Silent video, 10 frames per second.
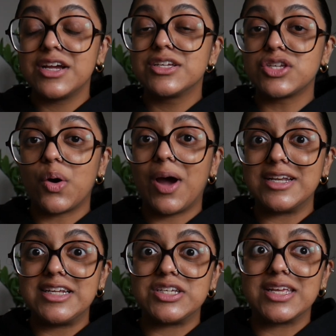So I
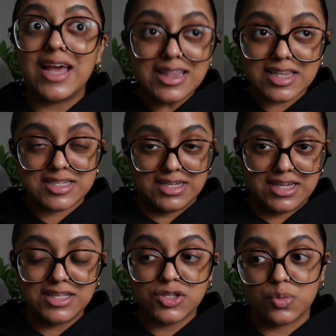need to get the
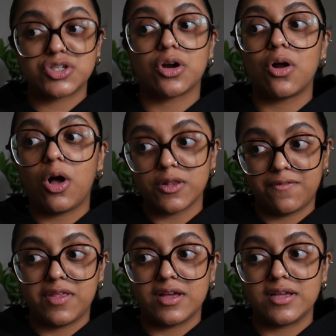seeds, which are all
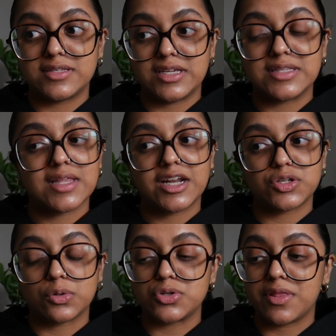of the seeds that I
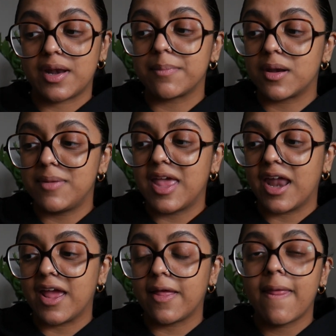told you that I'm gonna be
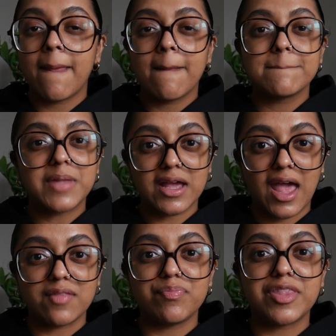getting.
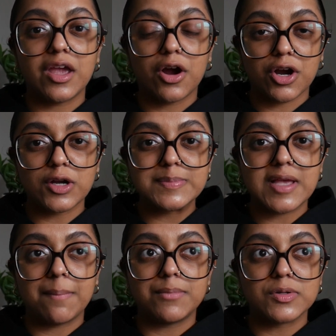Again, the herbs,
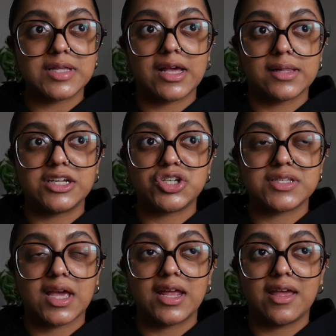I'm most likely
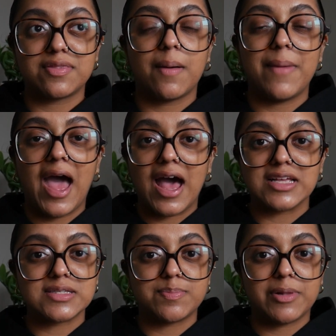just gonna get them
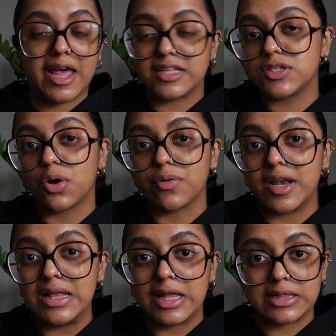as plants
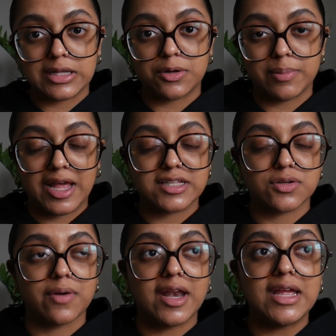already, like little plants
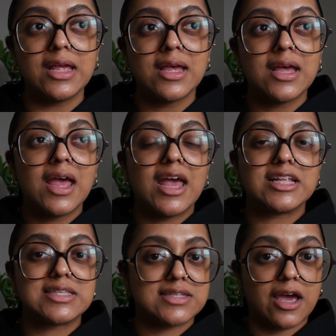already,
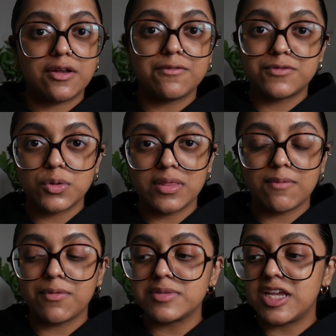instead of doing
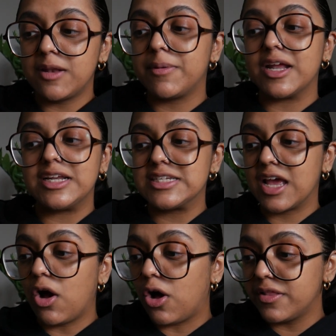them from seed, but I need to
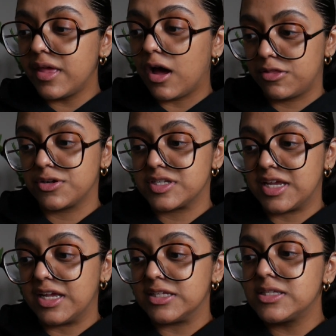get all the other
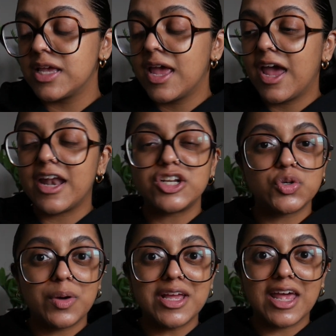seeds, and I
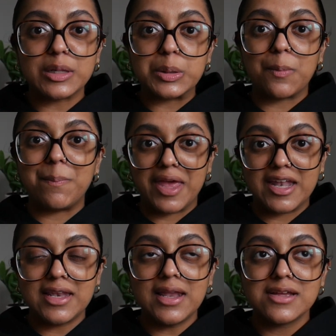do wanna get a little
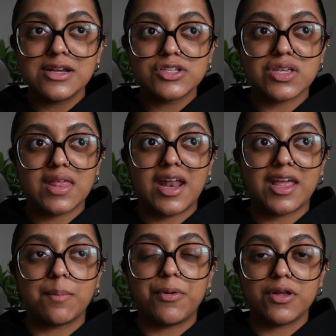bin so that I
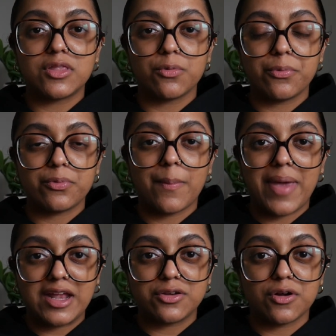can put the
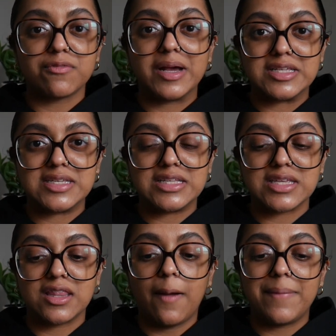remainder of my seeds
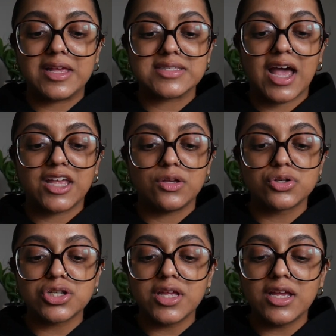in there, because I
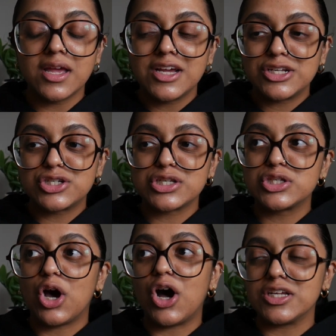usually just
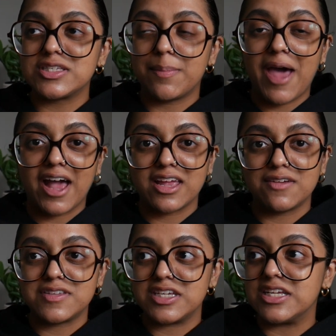toss the packet
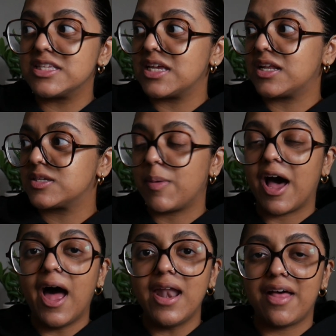of seeds in a
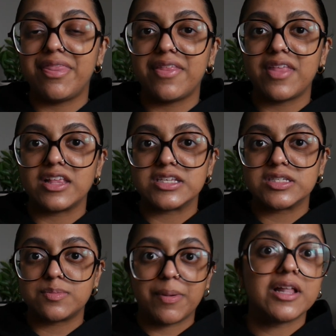spot and then they
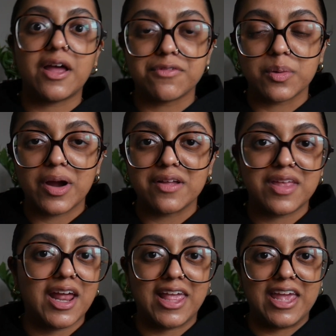spill everywhere, and
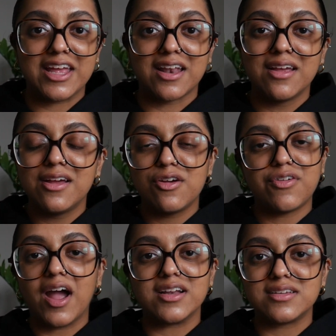then I can't
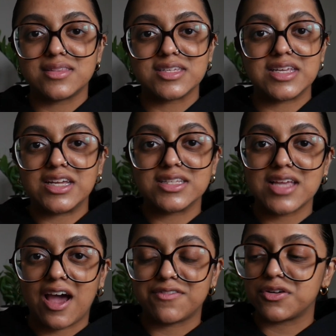find the seeds
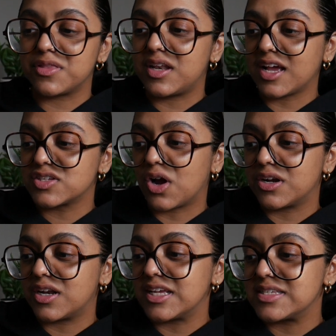after the next
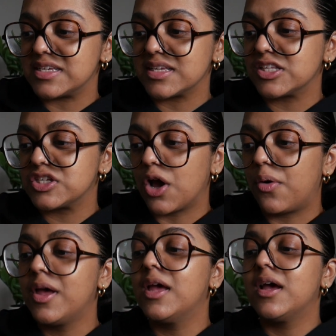gardening season.
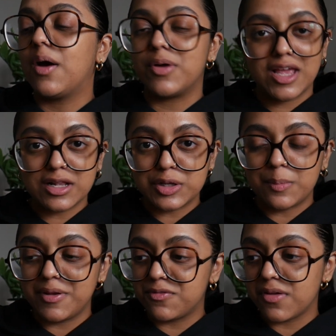So I wanna get a little
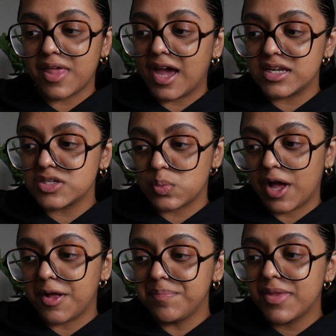bin for that as
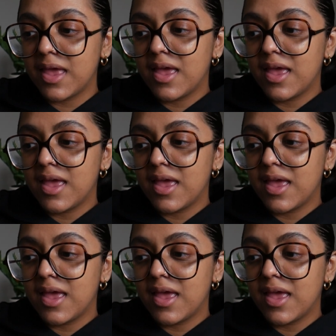well.